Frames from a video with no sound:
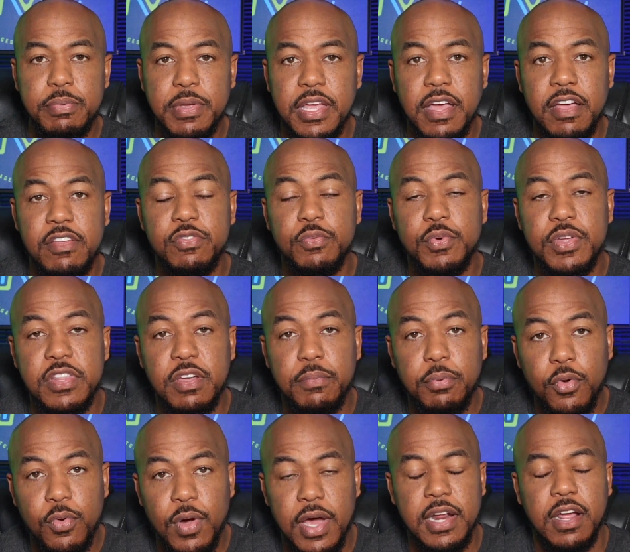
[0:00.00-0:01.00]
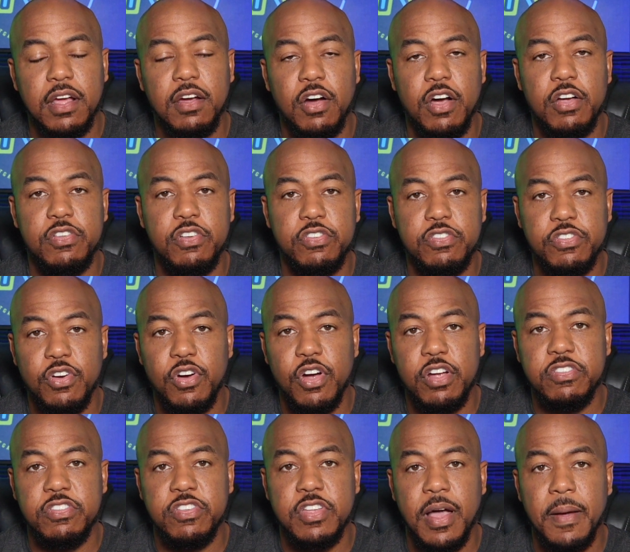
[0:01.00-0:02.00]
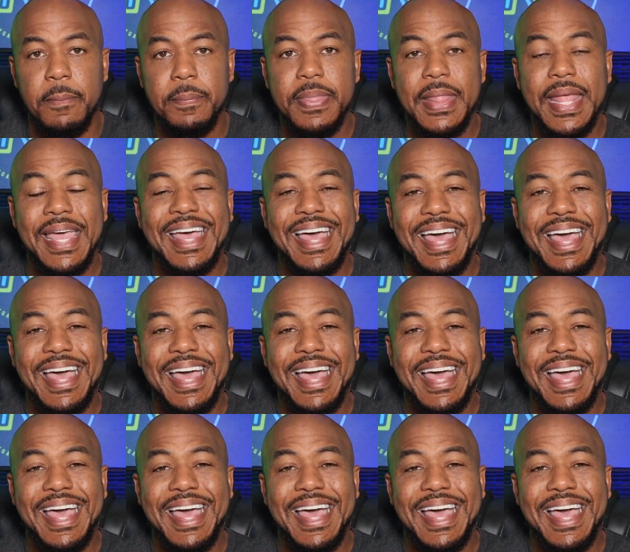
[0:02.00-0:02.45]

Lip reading: because when the credit cards are charged up